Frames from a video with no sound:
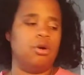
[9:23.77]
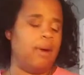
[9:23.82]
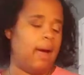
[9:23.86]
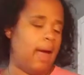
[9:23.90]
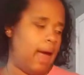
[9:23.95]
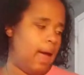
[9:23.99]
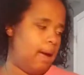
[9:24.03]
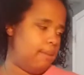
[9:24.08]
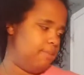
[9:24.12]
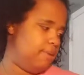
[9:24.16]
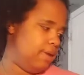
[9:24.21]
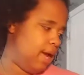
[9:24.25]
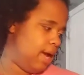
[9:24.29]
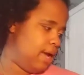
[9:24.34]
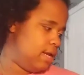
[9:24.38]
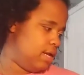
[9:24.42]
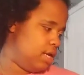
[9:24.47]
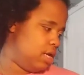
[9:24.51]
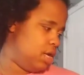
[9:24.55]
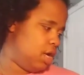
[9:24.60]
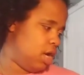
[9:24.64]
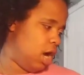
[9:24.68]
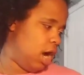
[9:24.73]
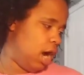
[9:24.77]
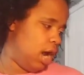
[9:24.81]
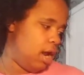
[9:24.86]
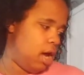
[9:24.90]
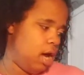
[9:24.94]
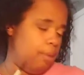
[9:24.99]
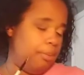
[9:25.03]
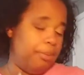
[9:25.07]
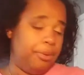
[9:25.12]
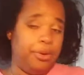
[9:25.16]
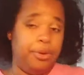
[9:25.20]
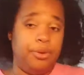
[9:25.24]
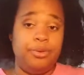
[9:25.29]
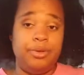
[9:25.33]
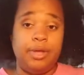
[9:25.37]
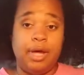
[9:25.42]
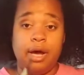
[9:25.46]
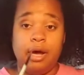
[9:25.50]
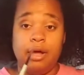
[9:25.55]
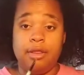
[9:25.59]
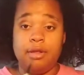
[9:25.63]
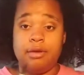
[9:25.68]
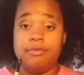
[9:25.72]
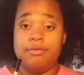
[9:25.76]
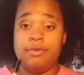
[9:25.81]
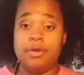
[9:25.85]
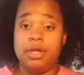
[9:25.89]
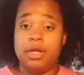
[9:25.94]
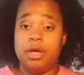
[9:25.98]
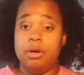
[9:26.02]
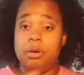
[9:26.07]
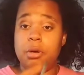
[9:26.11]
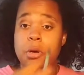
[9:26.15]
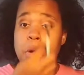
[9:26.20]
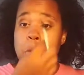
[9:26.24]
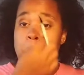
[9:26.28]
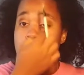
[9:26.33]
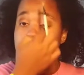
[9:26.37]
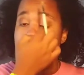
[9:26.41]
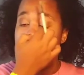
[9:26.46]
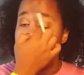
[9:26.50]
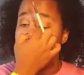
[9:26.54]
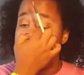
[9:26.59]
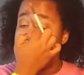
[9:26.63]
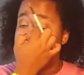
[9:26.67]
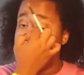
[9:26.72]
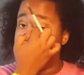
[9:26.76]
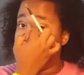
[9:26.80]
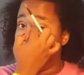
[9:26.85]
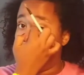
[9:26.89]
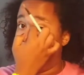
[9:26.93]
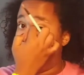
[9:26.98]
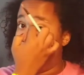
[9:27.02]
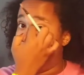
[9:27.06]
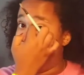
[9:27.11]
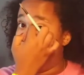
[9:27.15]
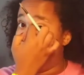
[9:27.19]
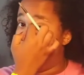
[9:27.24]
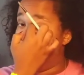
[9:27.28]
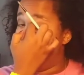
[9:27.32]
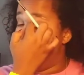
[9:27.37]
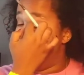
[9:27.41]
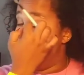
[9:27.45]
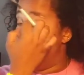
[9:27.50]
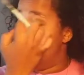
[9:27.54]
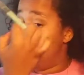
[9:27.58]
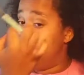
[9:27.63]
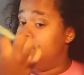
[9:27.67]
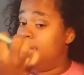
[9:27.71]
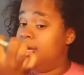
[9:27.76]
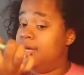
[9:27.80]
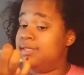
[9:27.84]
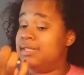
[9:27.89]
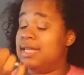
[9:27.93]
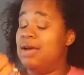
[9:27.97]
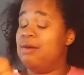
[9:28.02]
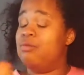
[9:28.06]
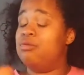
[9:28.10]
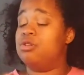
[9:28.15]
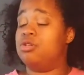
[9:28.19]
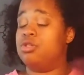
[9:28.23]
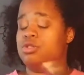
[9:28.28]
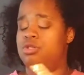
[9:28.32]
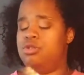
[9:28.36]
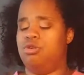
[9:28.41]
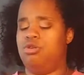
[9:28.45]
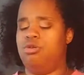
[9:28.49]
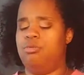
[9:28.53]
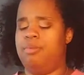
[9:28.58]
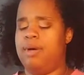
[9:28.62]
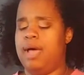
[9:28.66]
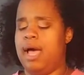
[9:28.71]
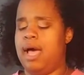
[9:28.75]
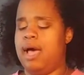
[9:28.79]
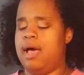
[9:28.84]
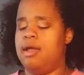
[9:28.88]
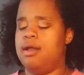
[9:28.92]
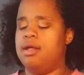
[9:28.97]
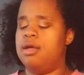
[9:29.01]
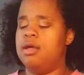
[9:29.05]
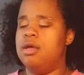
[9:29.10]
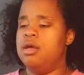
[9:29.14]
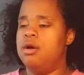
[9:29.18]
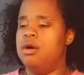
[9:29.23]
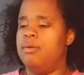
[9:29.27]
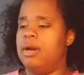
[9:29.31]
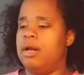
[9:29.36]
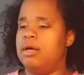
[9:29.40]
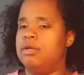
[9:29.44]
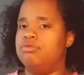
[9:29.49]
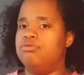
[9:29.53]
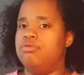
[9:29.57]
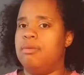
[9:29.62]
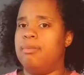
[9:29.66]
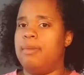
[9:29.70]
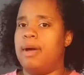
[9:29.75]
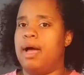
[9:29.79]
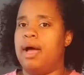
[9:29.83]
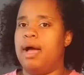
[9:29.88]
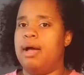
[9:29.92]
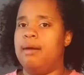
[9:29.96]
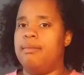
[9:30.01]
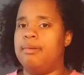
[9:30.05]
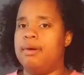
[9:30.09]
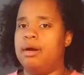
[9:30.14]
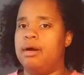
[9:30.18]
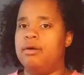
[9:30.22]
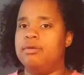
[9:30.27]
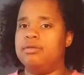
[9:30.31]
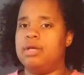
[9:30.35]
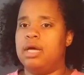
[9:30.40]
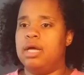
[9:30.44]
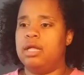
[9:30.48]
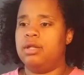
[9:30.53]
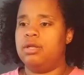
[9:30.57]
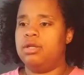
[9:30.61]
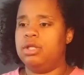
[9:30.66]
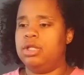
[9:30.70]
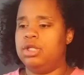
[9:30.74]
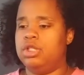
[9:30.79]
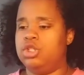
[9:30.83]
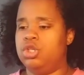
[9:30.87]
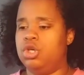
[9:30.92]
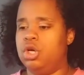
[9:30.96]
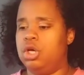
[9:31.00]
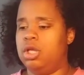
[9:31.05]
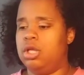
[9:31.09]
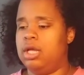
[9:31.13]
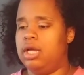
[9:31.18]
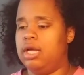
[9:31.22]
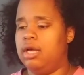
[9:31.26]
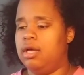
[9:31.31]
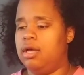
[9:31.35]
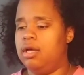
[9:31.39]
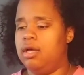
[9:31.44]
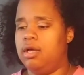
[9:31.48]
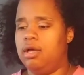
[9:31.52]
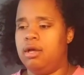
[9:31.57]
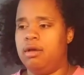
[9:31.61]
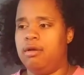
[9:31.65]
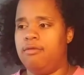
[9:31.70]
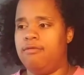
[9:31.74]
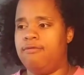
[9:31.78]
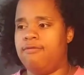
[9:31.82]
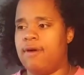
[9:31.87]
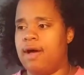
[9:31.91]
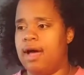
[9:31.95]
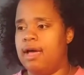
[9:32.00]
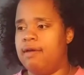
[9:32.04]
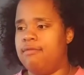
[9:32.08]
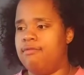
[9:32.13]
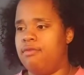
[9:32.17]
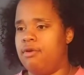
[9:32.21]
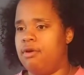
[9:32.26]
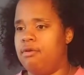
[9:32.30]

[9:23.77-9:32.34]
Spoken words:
happy I did not upload that other video or I deleted it because it was so bad. When I was doing my eyebrows, I literally took like five